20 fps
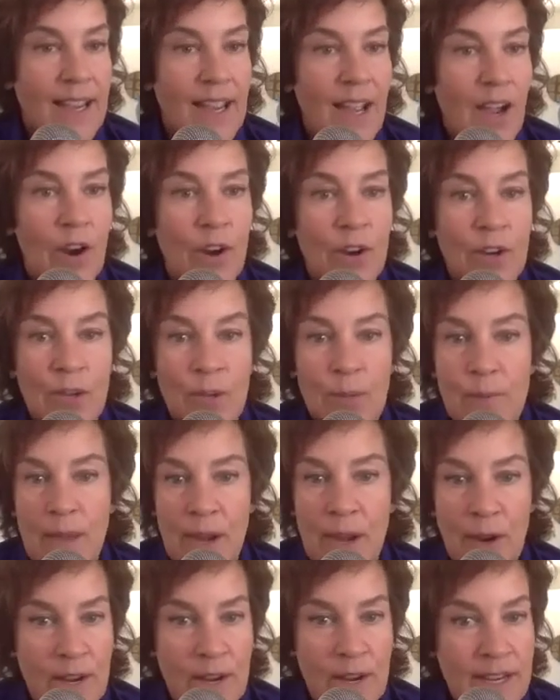Are you
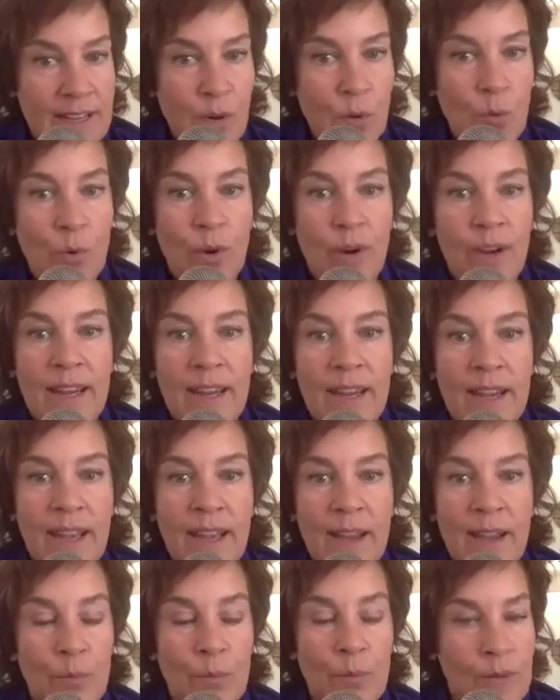married or in
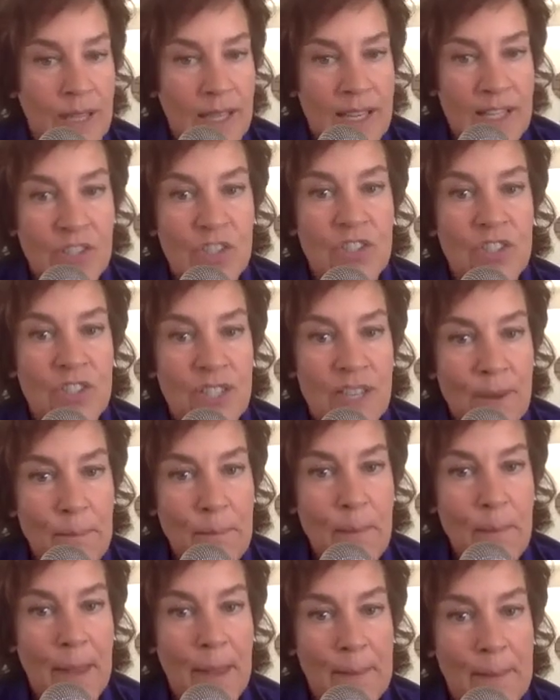a relationship?
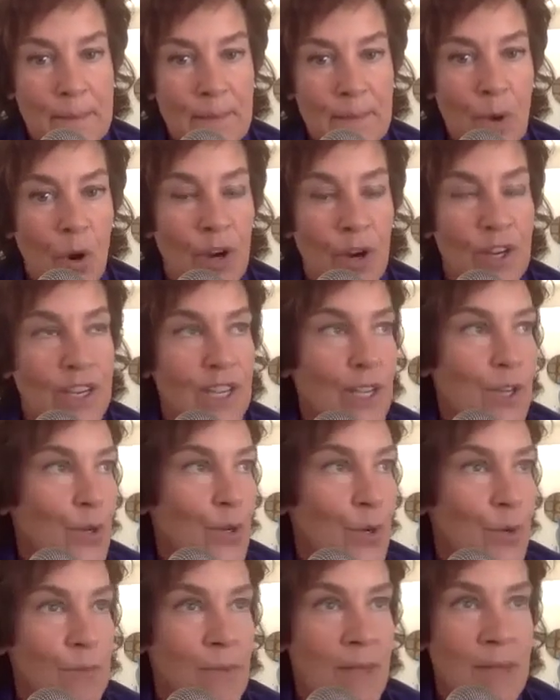Are
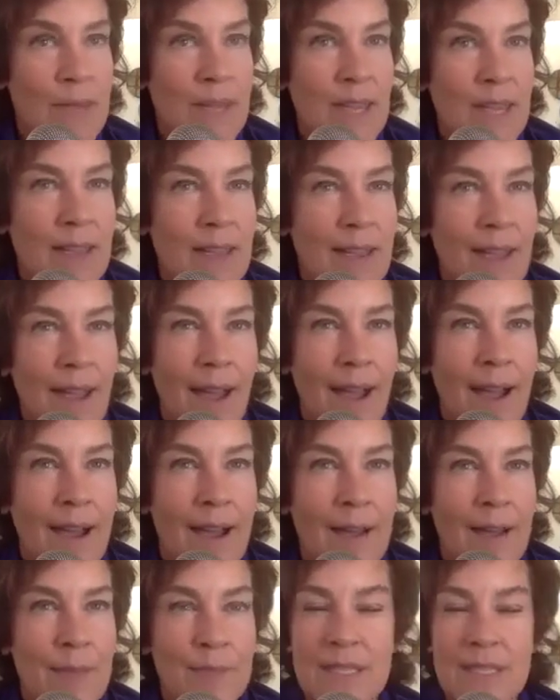you maybe
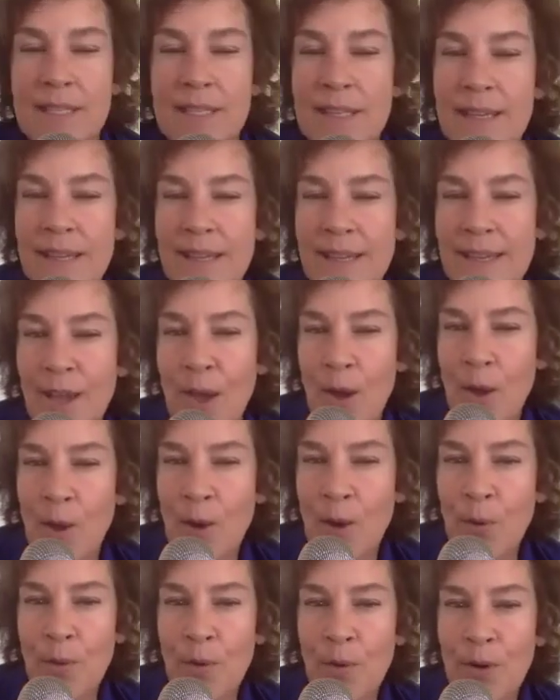
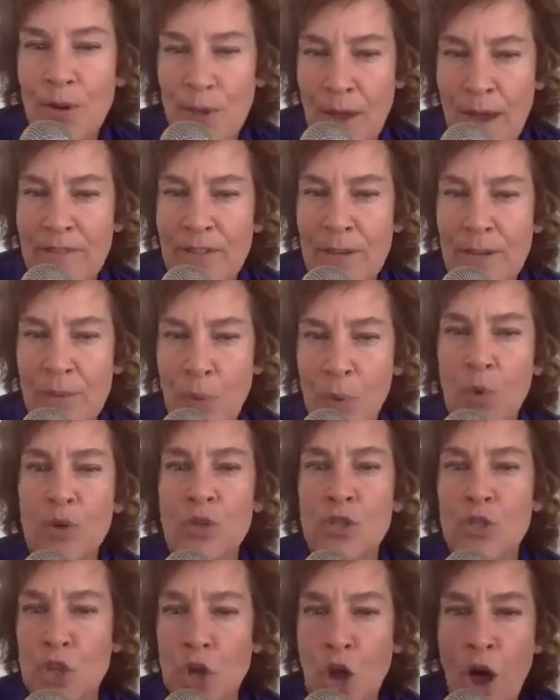CEO, or you have an
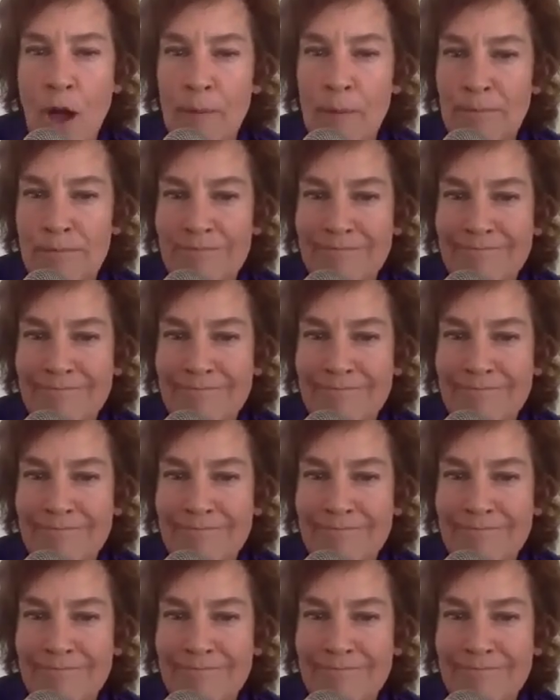important job?